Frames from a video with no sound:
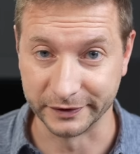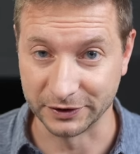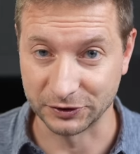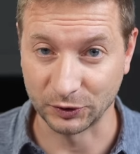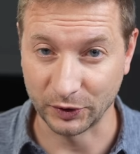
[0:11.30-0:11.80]
the
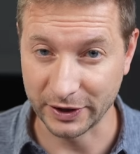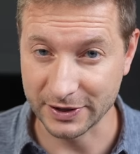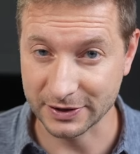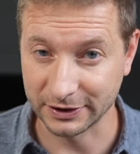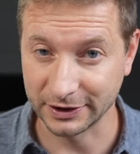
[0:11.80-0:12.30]
story
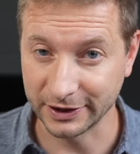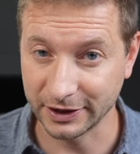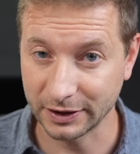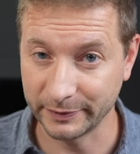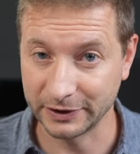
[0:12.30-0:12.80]
is a
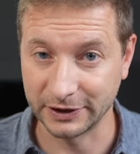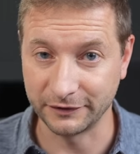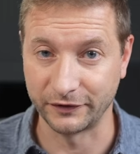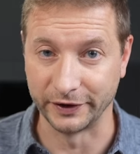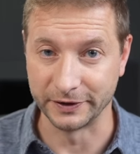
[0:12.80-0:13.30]
little bit
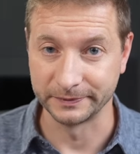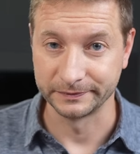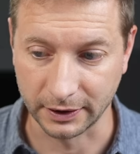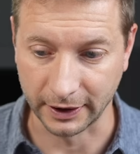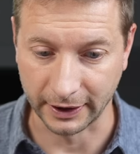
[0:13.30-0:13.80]
different.
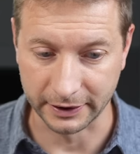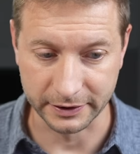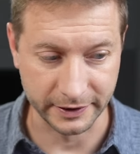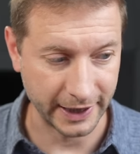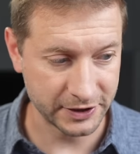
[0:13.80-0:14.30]
And
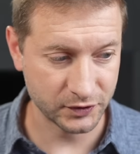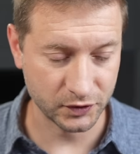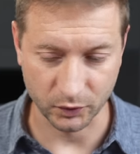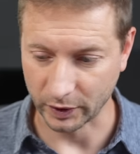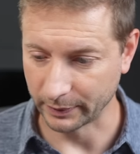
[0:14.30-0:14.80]

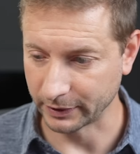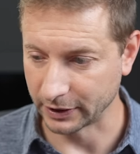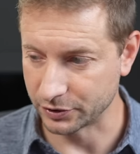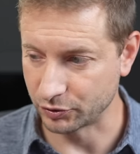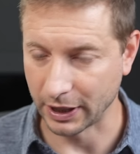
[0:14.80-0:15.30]
that's what I'm
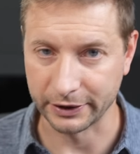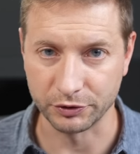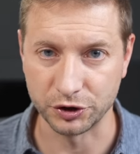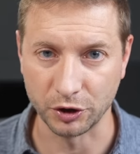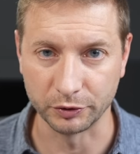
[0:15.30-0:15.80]
gonna try to
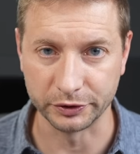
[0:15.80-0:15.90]
show